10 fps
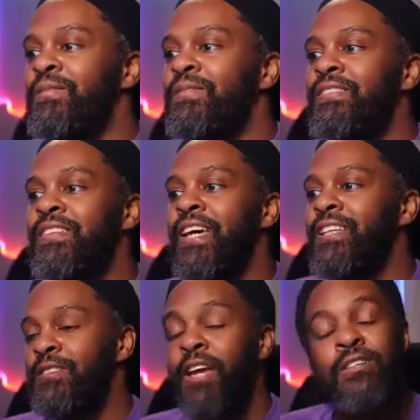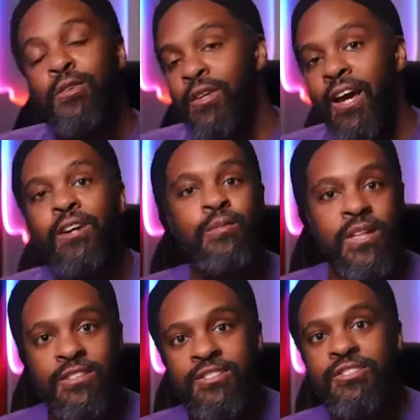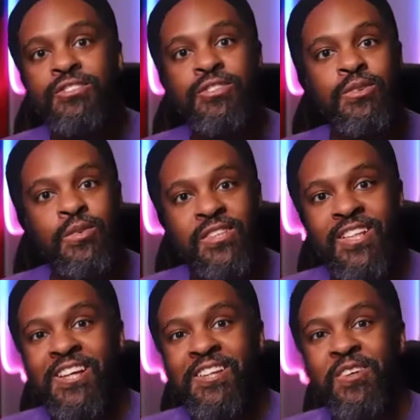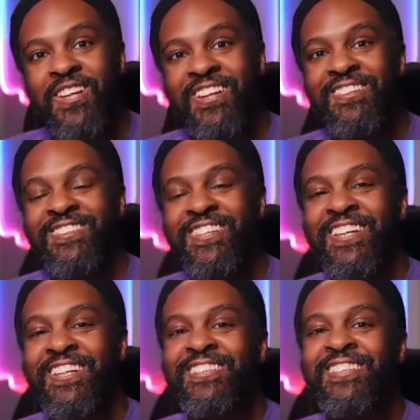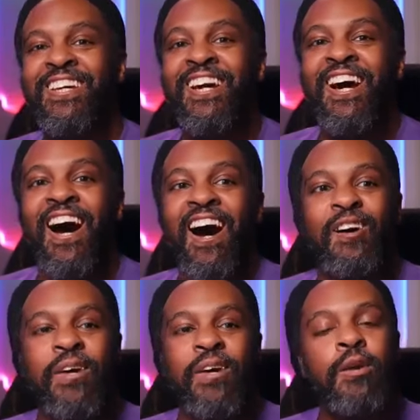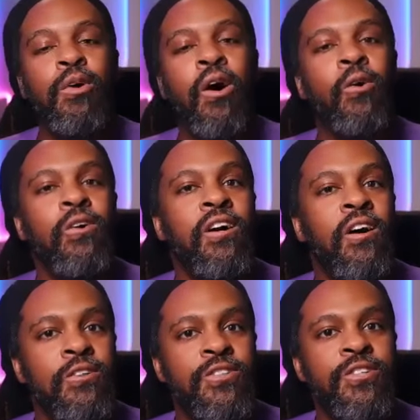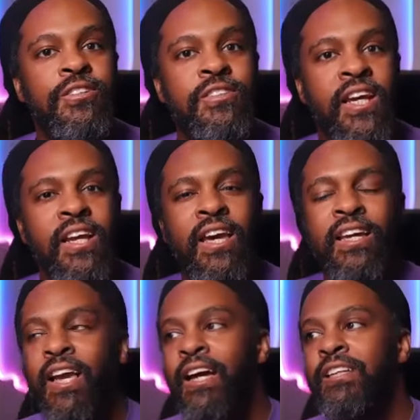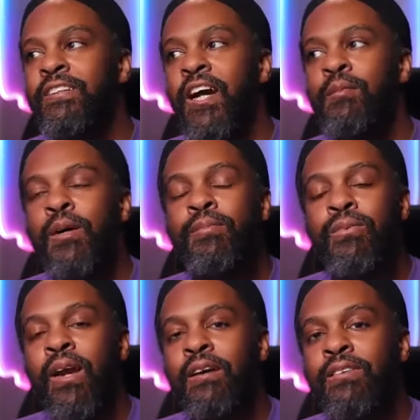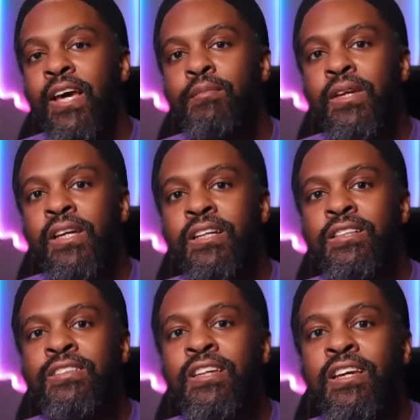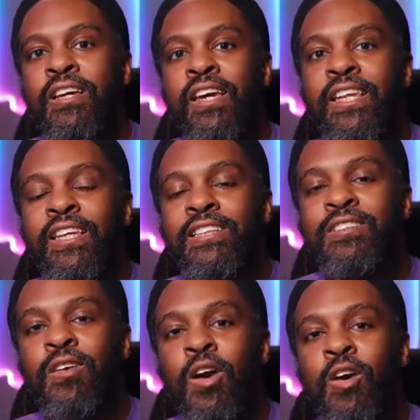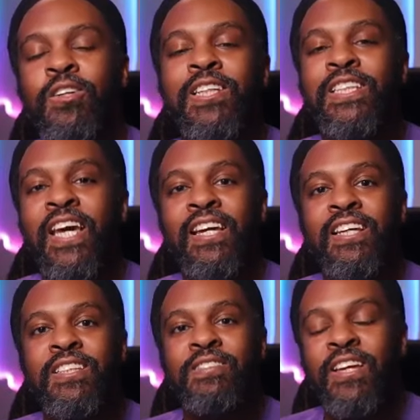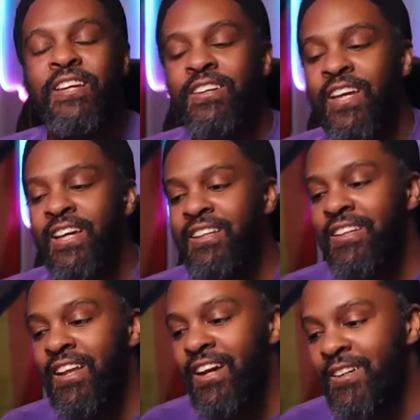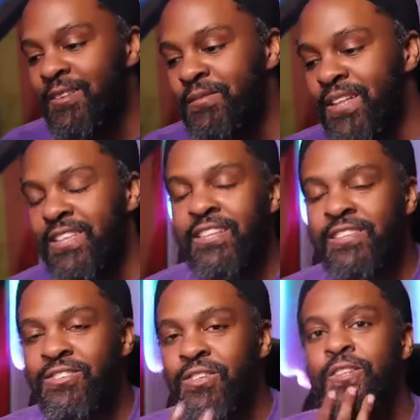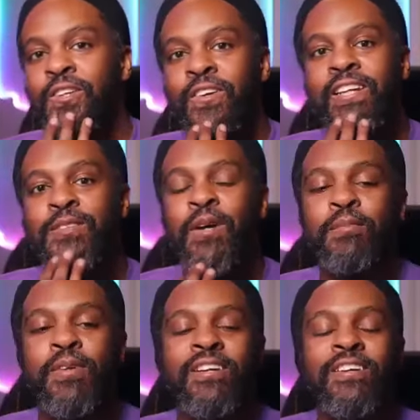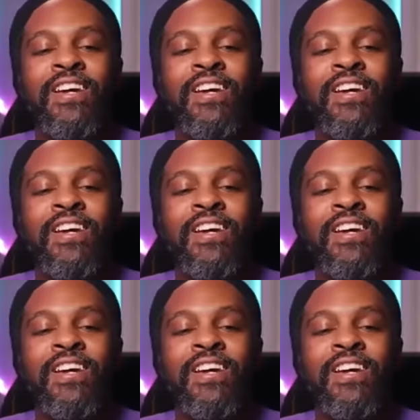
Yes, Yahoo Messenger too was another one of those things. And there were whole cultures that had kind of come up around that because in these early days of the internet, as I stroke the grays in my beard,